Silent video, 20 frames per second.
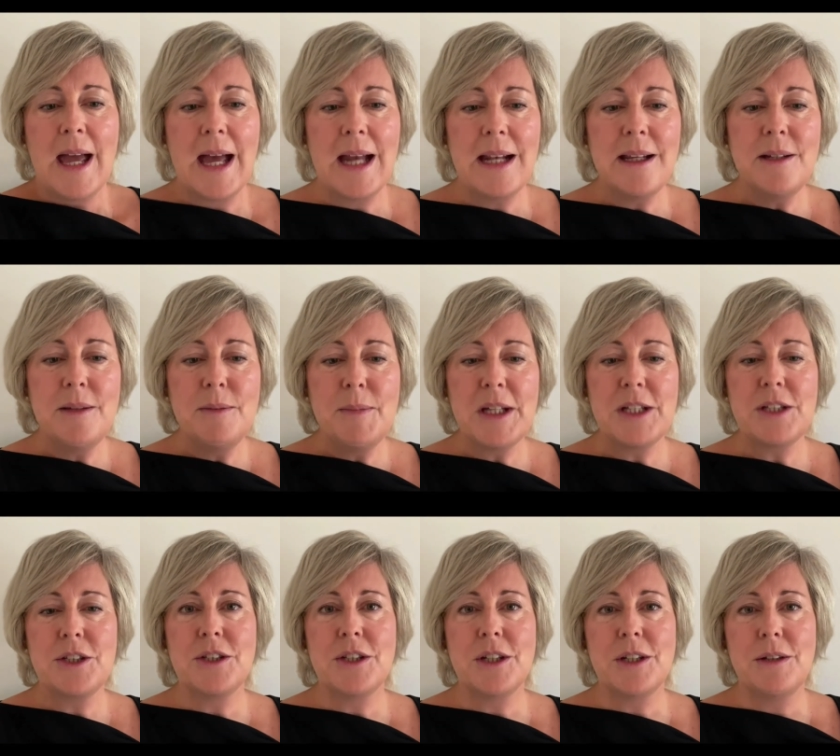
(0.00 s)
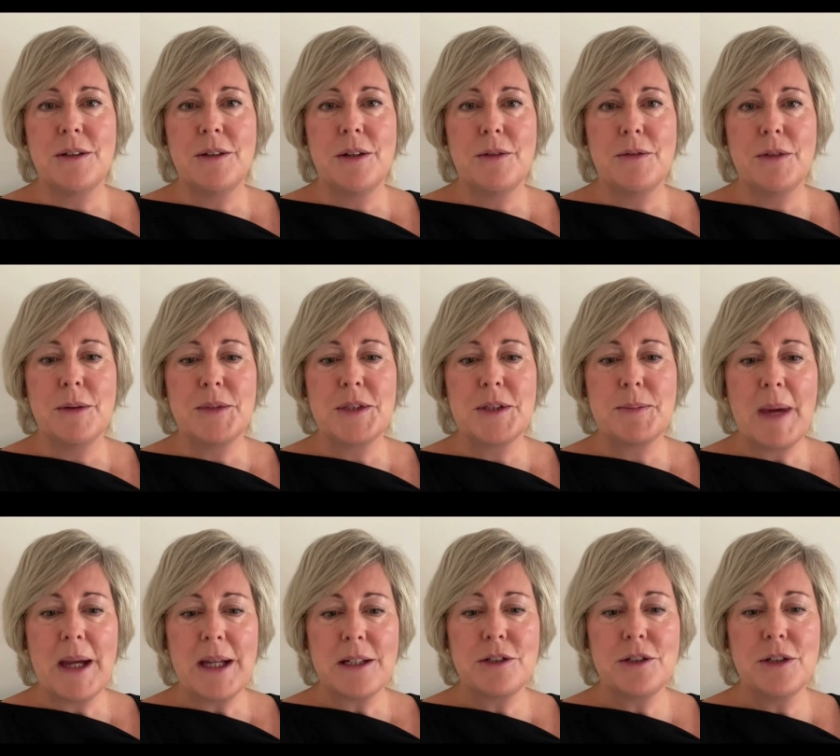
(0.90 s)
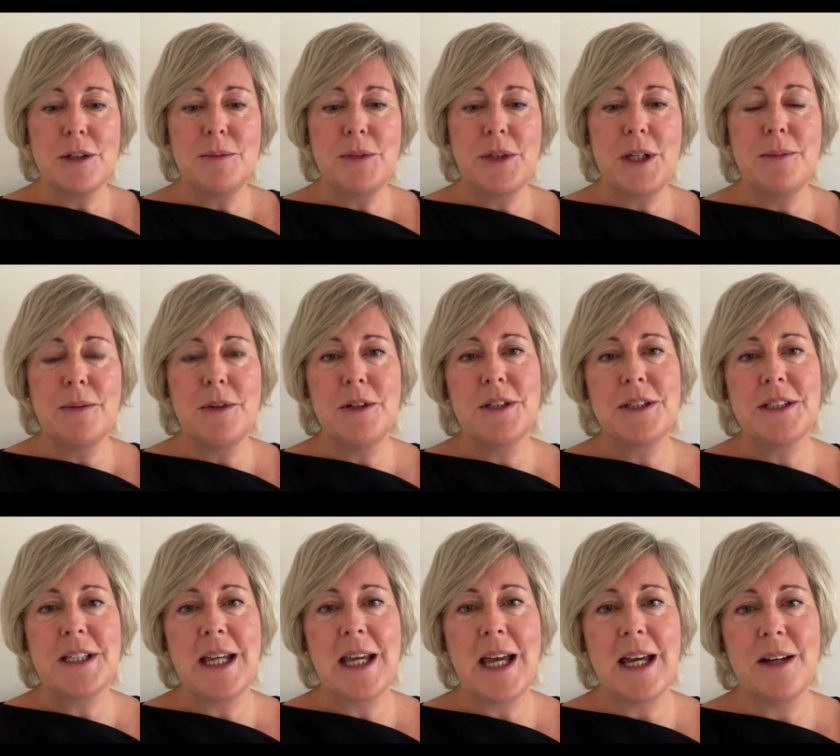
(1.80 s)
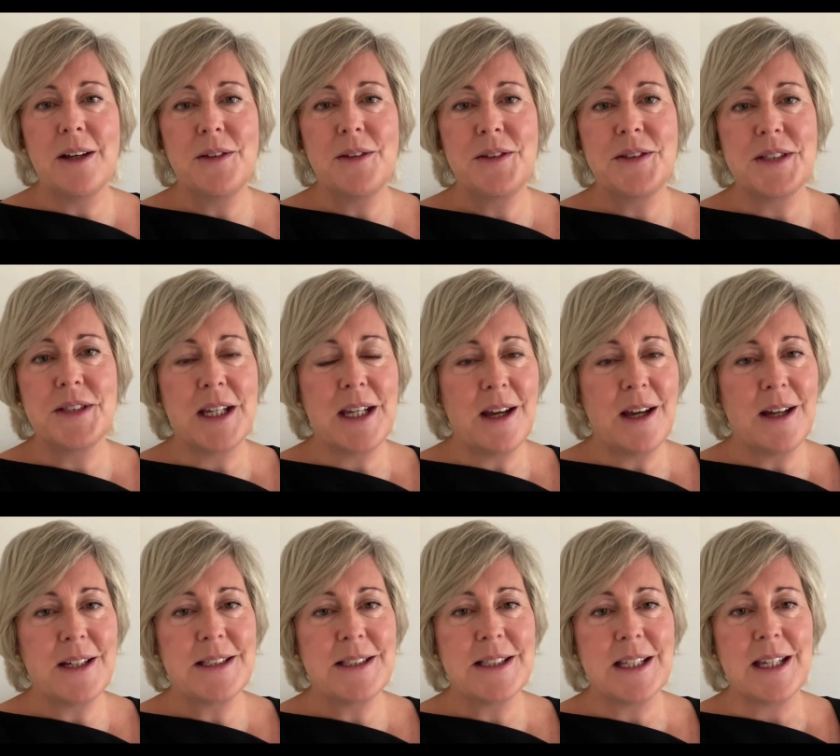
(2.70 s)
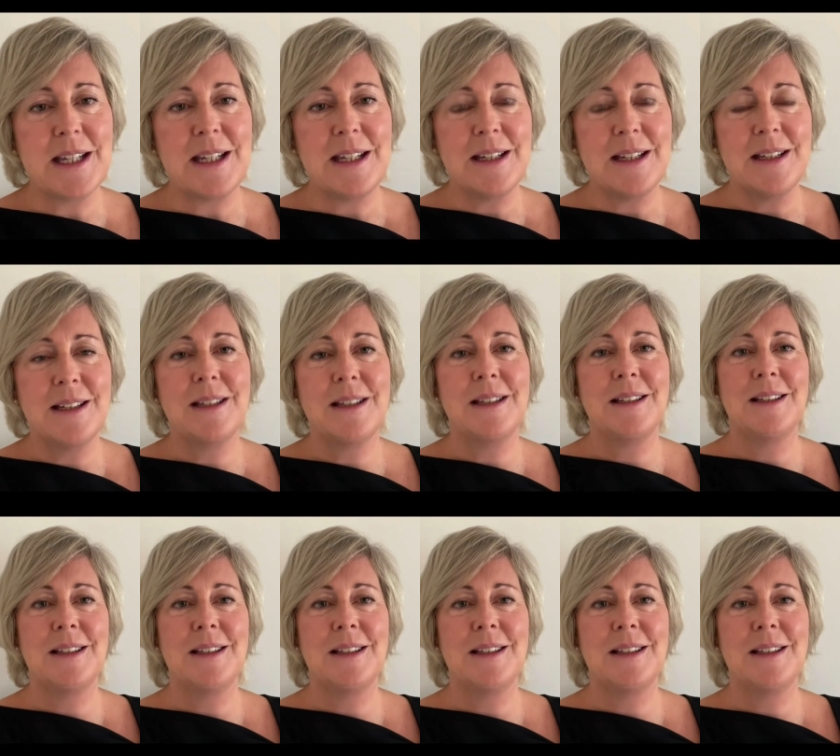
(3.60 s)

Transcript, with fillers: Helen Bishton from Spectrum Community Health CIC.